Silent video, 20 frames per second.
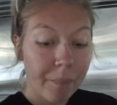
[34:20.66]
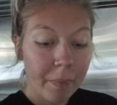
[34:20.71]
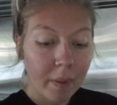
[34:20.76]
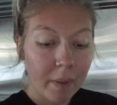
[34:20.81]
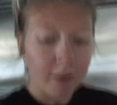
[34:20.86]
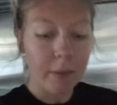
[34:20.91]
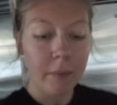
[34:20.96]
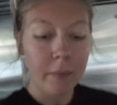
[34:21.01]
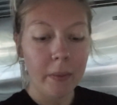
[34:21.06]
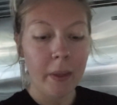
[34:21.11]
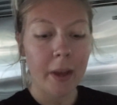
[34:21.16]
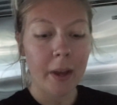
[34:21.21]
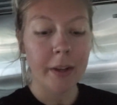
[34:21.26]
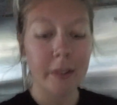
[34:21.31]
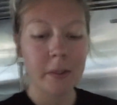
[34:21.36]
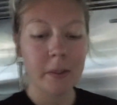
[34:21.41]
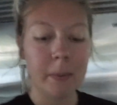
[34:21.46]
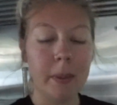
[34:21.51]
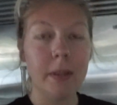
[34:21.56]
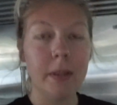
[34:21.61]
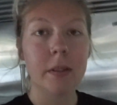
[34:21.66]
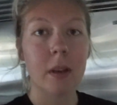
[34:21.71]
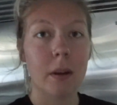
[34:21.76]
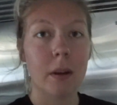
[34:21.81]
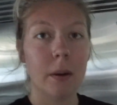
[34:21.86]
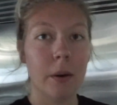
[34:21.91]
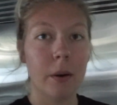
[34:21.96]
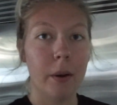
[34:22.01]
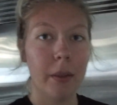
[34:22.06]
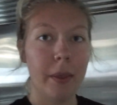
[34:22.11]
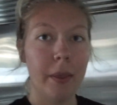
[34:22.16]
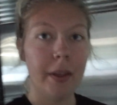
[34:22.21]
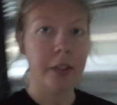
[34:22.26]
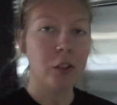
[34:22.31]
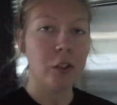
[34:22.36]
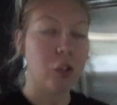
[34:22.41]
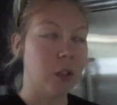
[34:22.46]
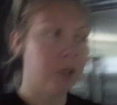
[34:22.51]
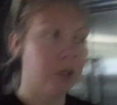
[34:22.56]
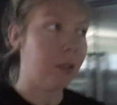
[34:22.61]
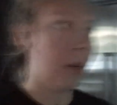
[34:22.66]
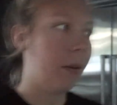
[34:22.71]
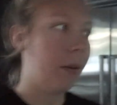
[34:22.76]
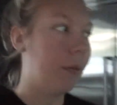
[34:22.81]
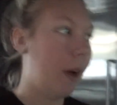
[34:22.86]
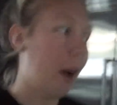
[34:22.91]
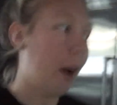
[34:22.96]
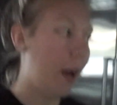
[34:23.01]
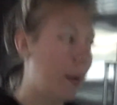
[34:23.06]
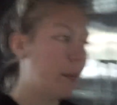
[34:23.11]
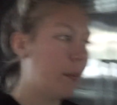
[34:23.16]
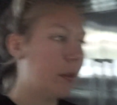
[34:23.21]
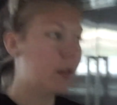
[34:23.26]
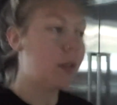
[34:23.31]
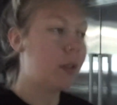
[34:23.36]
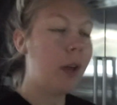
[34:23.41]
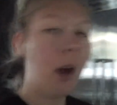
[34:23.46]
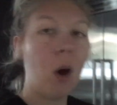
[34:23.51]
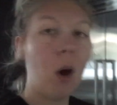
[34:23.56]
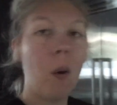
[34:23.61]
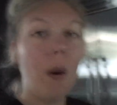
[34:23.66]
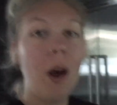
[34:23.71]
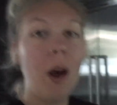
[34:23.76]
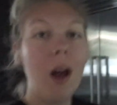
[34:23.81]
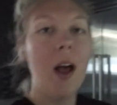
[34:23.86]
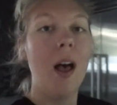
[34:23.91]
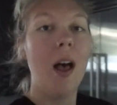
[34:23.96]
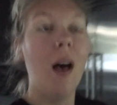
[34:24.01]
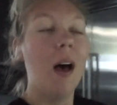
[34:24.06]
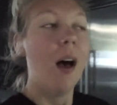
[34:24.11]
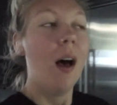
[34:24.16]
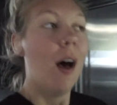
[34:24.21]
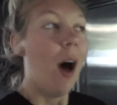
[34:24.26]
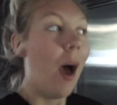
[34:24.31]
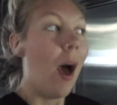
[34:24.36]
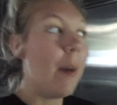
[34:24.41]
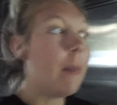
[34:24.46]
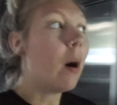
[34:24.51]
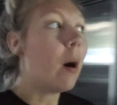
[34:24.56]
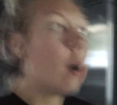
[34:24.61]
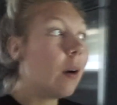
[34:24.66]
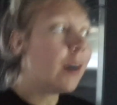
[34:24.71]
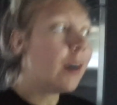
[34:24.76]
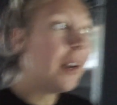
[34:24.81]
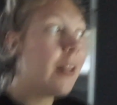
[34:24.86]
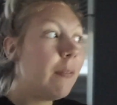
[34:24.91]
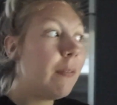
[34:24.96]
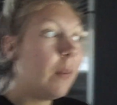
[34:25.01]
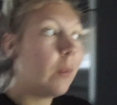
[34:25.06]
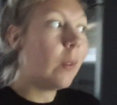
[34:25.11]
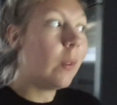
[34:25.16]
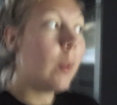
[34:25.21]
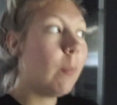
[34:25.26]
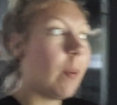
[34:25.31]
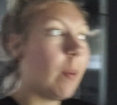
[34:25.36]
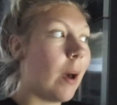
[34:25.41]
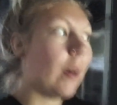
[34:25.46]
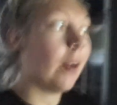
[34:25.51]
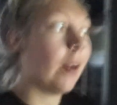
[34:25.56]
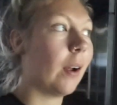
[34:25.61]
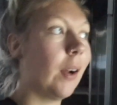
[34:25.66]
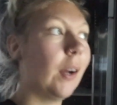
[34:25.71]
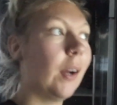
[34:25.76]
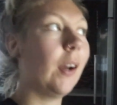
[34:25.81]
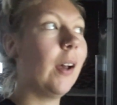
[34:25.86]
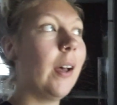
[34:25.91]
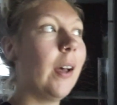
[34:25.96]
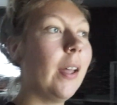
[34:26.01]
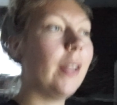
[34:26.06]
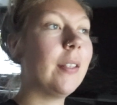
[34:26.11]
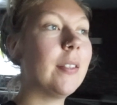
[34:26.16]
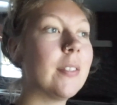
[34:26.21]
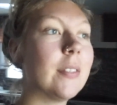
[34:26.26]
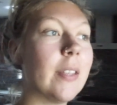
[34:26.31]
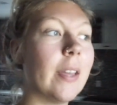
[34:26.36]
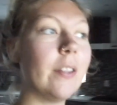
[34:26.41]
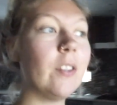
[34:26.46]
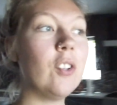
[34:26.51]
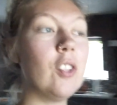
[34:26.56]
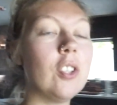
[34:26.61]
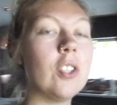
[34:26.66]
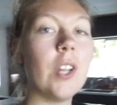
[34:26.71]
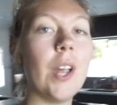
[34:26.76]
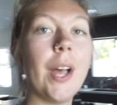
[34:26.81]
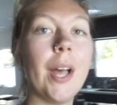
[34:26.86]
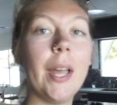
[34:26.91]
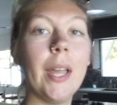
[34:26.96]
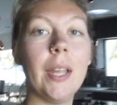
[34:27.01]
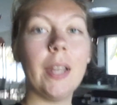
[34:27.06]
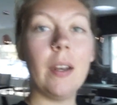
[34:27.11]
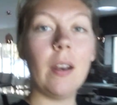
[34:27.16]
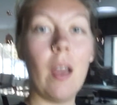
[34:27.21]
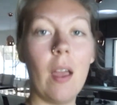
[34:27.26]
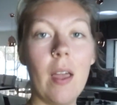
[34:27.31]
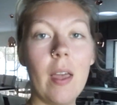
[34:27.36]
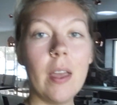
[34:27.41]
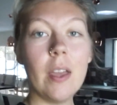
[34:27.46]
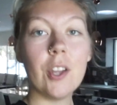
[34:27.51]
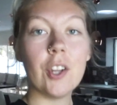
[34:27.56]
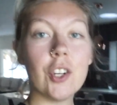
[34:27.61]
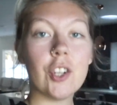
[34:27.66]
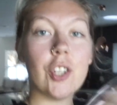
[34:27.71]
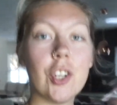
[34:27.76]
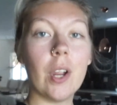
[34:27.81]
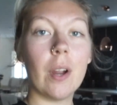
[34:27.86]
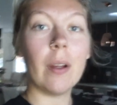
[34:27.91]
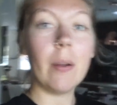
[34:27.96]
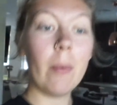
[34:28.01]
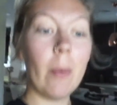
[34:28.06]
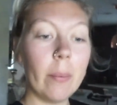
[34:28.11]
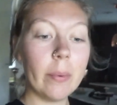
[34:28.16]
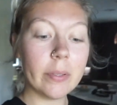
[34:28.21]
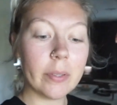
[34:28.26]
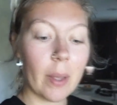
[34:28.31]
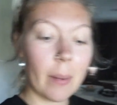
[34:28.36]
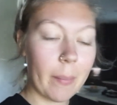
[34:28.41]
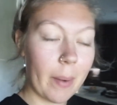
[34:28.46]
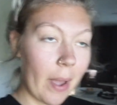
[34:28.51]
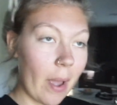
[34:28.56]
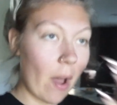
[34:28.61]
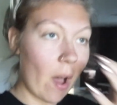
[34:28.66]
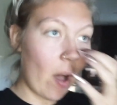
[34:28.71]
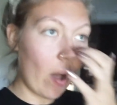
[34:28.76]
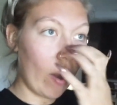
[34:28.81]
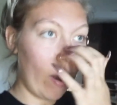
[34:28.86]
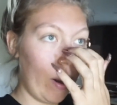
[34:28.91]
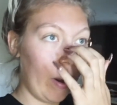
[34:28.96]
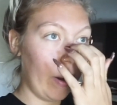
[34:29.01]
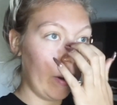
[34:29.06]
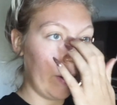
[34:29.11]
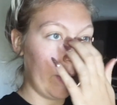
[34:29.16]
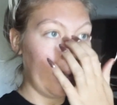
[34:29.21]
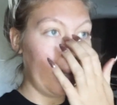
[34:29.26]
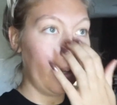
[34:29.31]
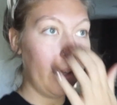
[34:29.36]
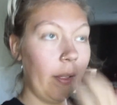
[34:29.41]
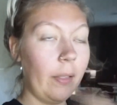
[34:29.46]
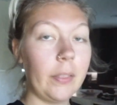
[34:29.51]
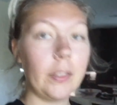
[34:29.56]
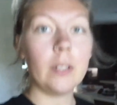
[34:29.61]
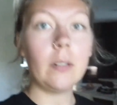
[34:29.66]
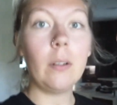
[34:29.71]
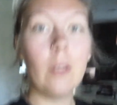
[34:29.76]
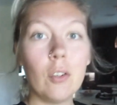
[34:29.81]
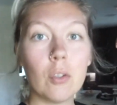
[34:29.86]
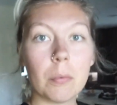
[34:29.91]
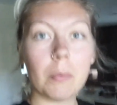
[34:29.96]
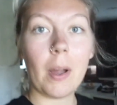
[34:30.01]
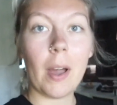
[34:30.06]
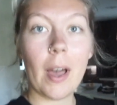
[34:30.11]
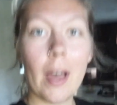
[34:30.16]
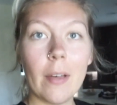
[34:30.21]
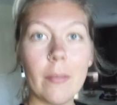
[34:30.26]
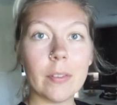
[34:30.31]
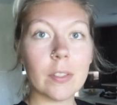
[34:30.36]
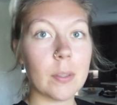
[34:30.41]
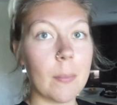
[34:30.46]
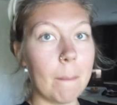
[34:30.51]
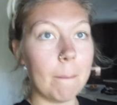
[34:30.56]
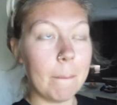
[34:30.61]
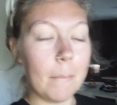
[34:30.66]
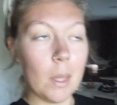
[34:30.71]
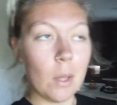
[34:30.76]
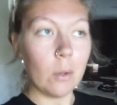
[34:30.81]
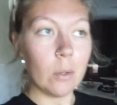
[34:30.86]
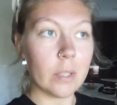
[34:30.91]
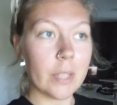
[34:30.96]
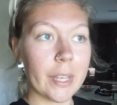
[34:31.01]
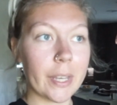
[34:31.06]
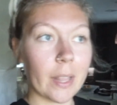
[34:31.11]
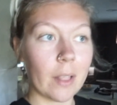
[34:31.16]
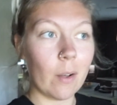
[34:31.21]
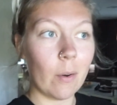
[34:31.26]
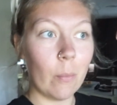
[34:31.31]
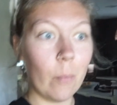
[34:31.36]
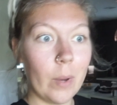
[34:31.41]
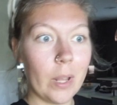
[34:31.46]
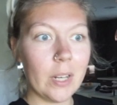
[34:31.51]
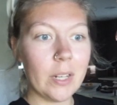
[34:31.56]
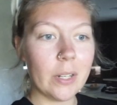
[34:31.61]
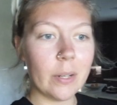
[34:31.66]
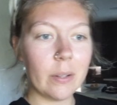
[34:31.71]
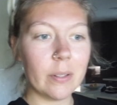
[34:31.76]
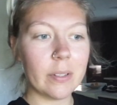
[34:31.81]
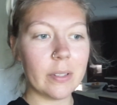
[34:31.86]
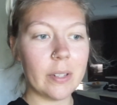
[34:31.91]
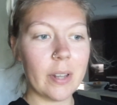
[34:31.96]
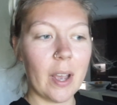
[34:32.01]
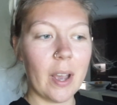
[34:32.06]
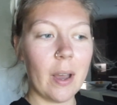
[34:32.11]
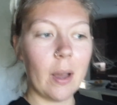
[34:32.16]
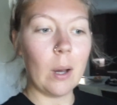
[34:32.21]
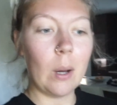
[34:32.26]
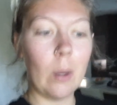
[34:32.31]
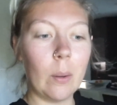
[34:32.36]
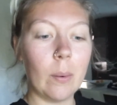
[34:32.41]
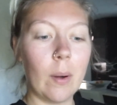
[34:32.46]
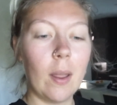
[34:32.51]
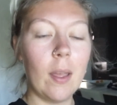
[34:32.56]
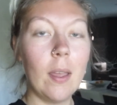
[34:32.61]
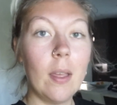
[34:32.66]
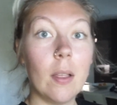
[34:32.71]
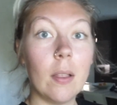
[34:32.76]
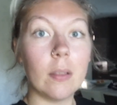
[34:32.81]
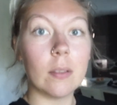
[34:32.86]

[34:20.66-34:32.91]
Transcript: Even the iced ones, I don't know, I think it's just a vibe. So, I'm already feeling better. Sunshine, sharing what was on my heart, a little drive with some music and the windows down.